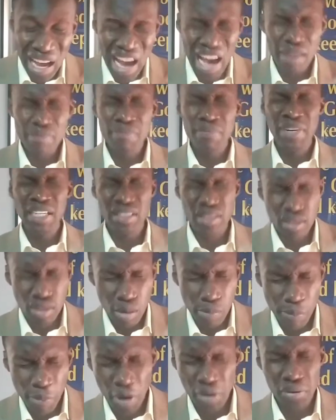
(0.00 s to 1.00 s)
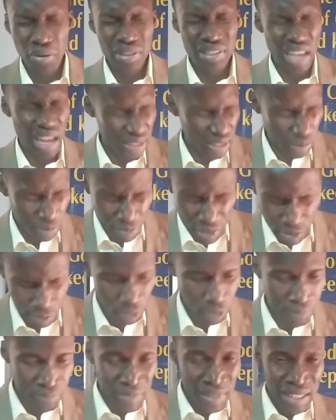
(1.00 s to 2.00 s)
have mercy upon us as a
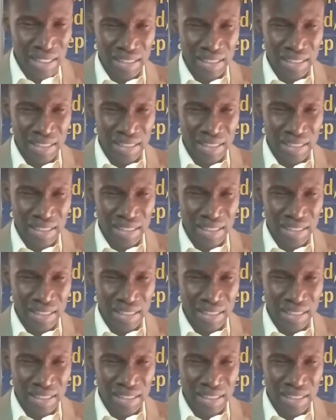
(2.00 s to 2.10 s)
people.